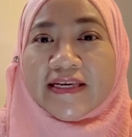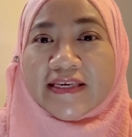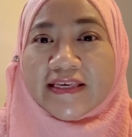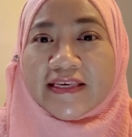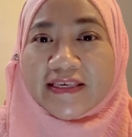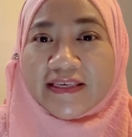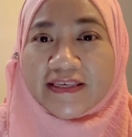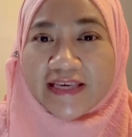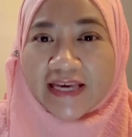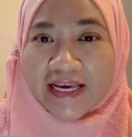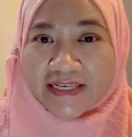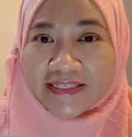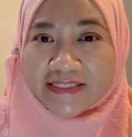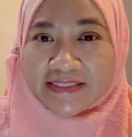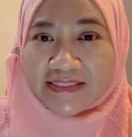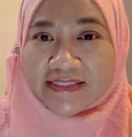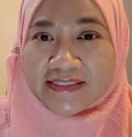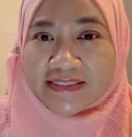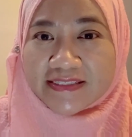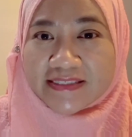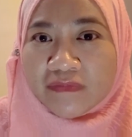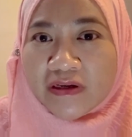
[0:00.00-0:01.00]
Yes.
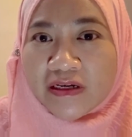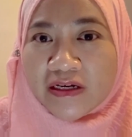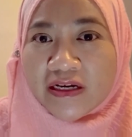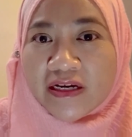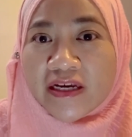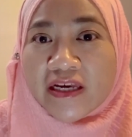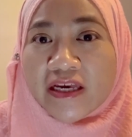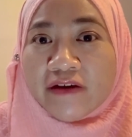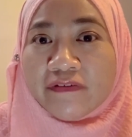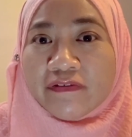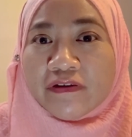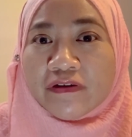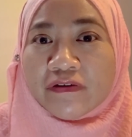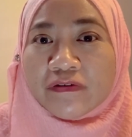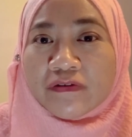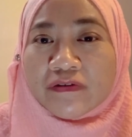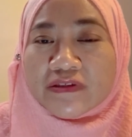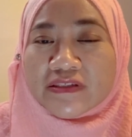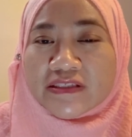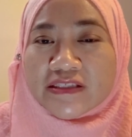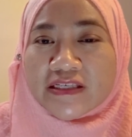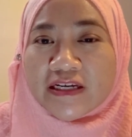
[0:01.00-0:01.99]
If you could
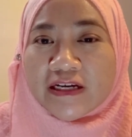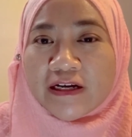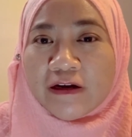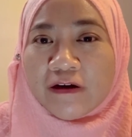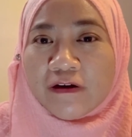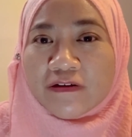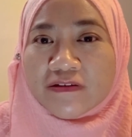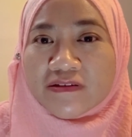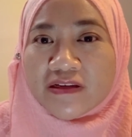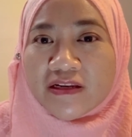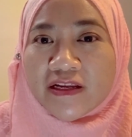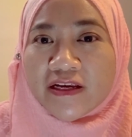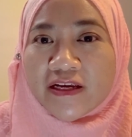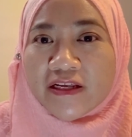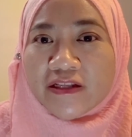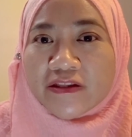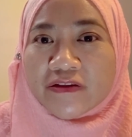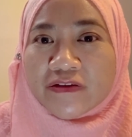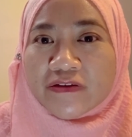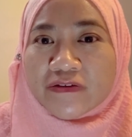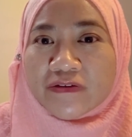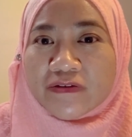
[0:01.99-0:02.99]
see closely
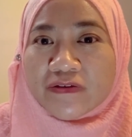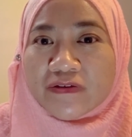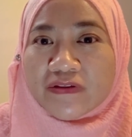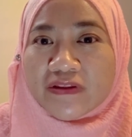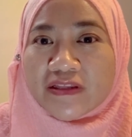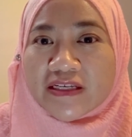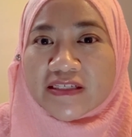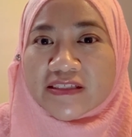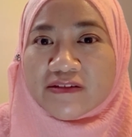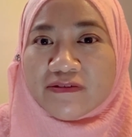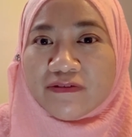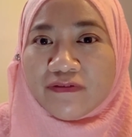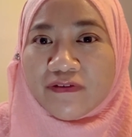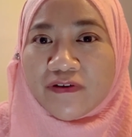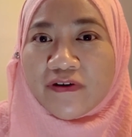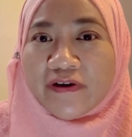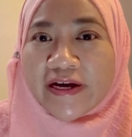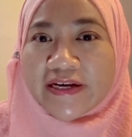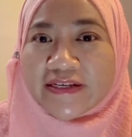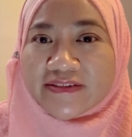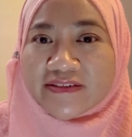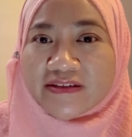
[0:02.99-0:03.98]
to these four
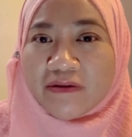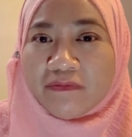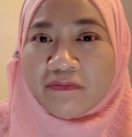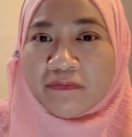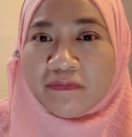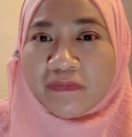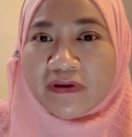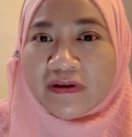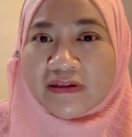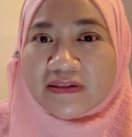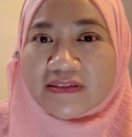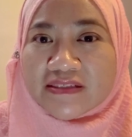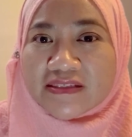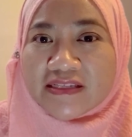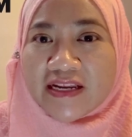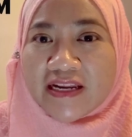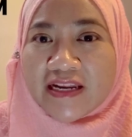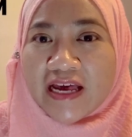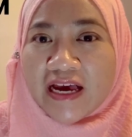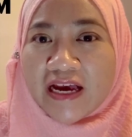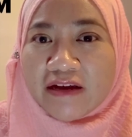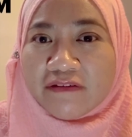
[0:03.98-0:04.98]
examples that
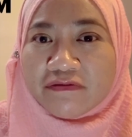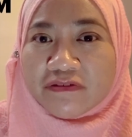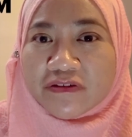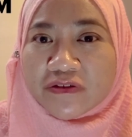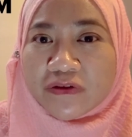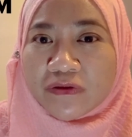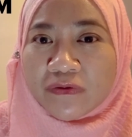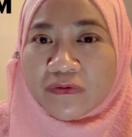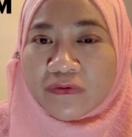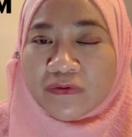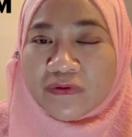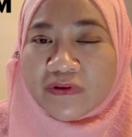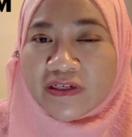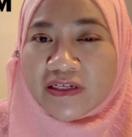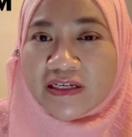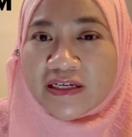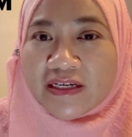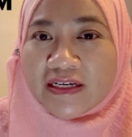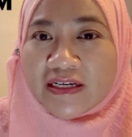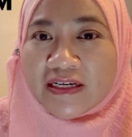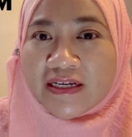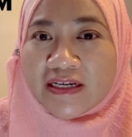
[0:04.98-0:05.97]
I've shown,
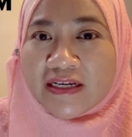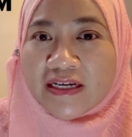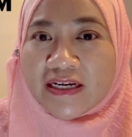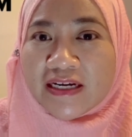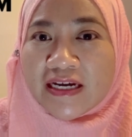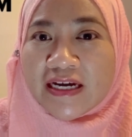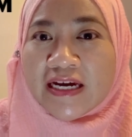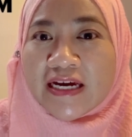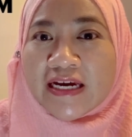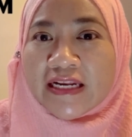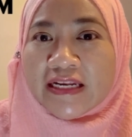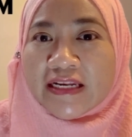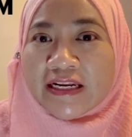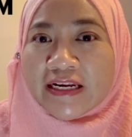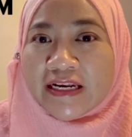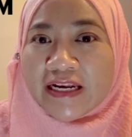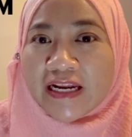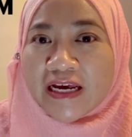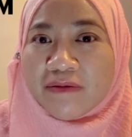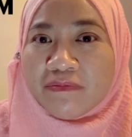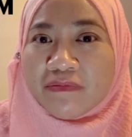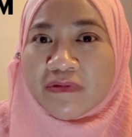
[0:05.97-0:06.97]
the
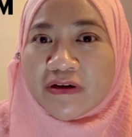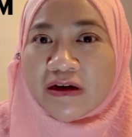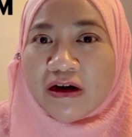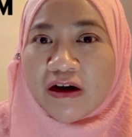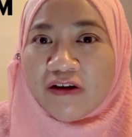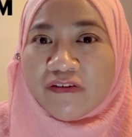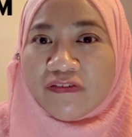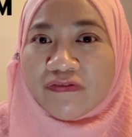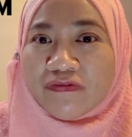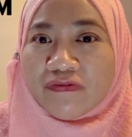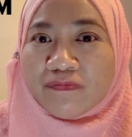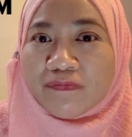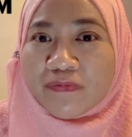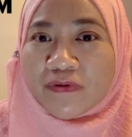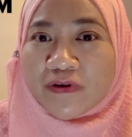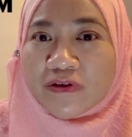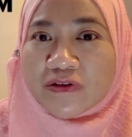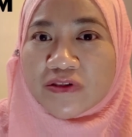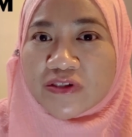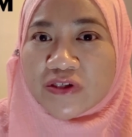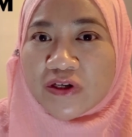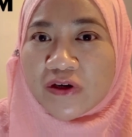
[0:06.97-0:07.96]
number of
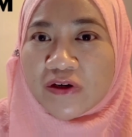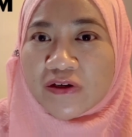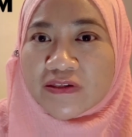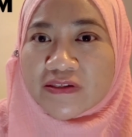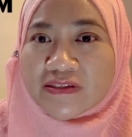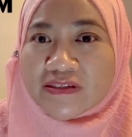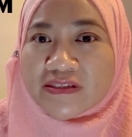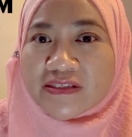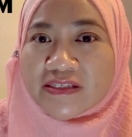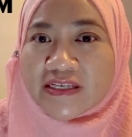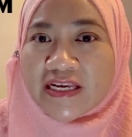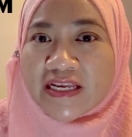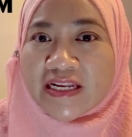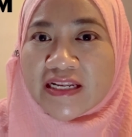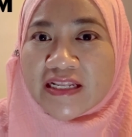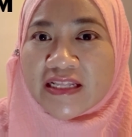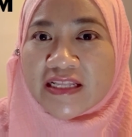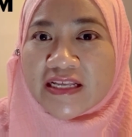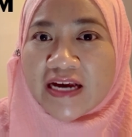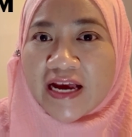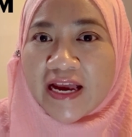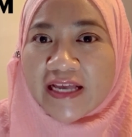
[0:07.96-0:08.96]
protons in the
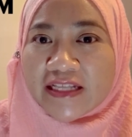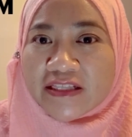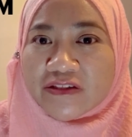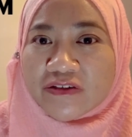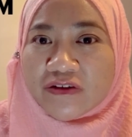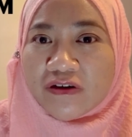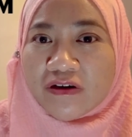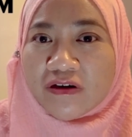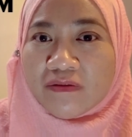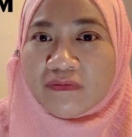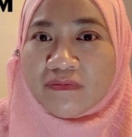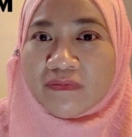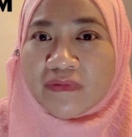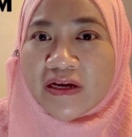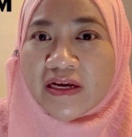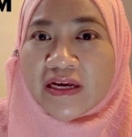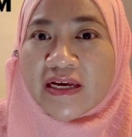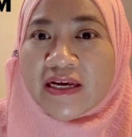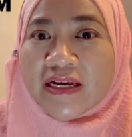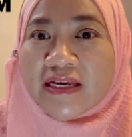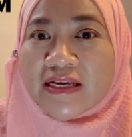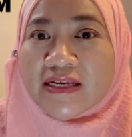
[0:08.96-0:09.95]
atom
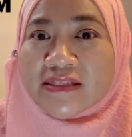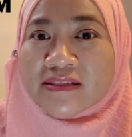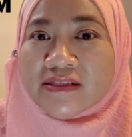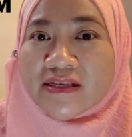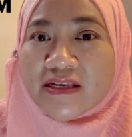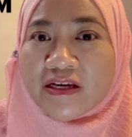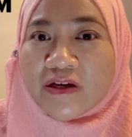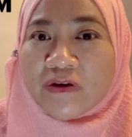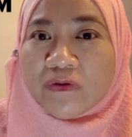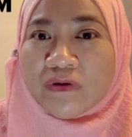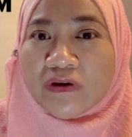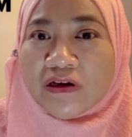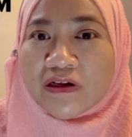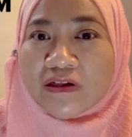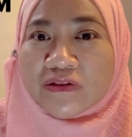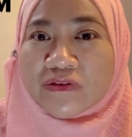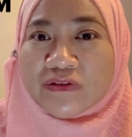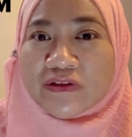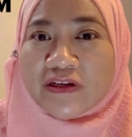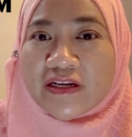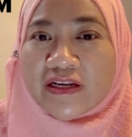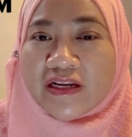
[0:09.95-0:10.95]
is equal to
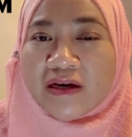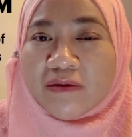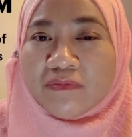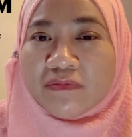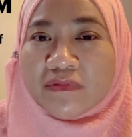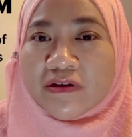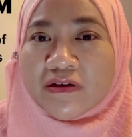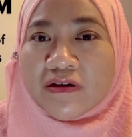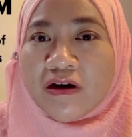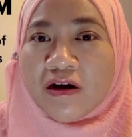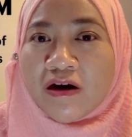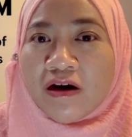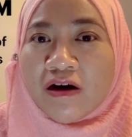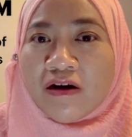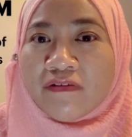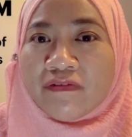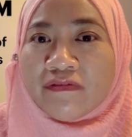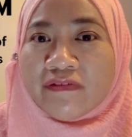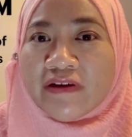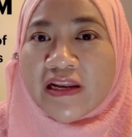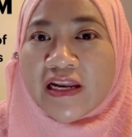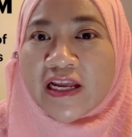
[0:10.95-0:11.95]
the number of
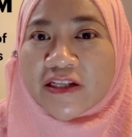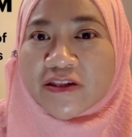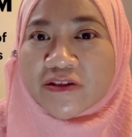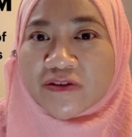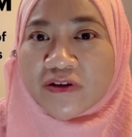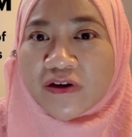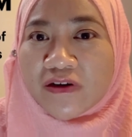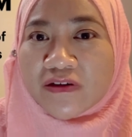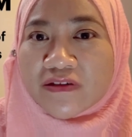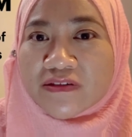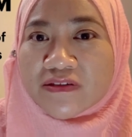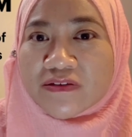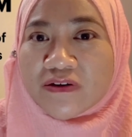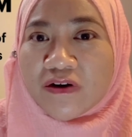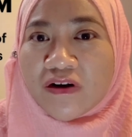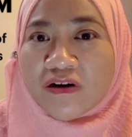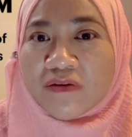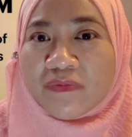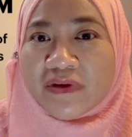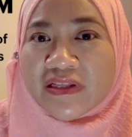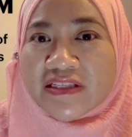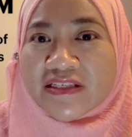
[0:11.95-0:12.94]
electrons
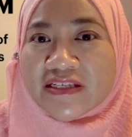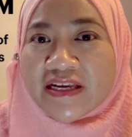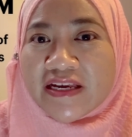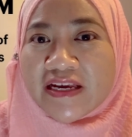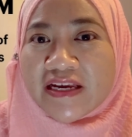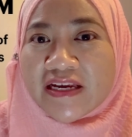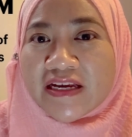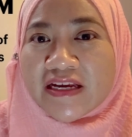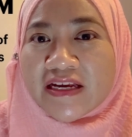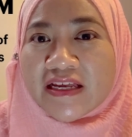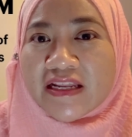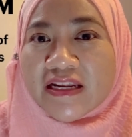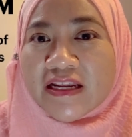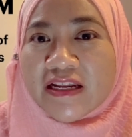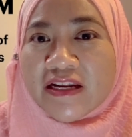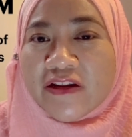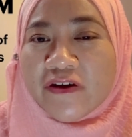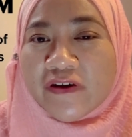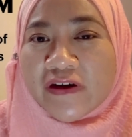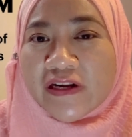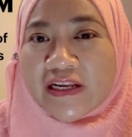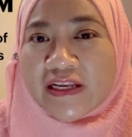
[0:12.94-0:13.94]
orbiting the
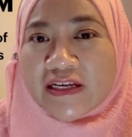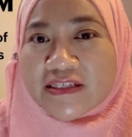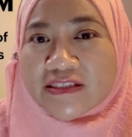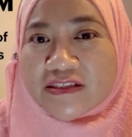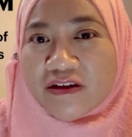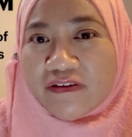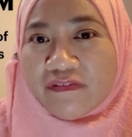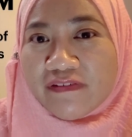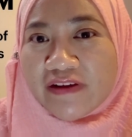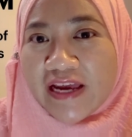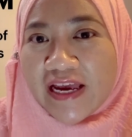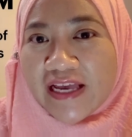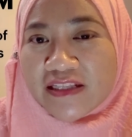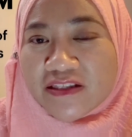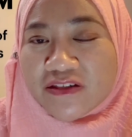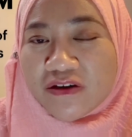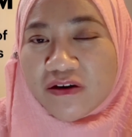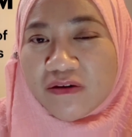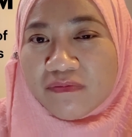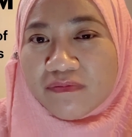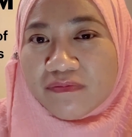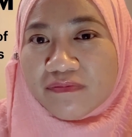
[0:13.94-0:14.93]
nucleus of the
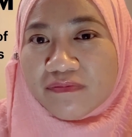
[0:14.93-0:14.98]
atom.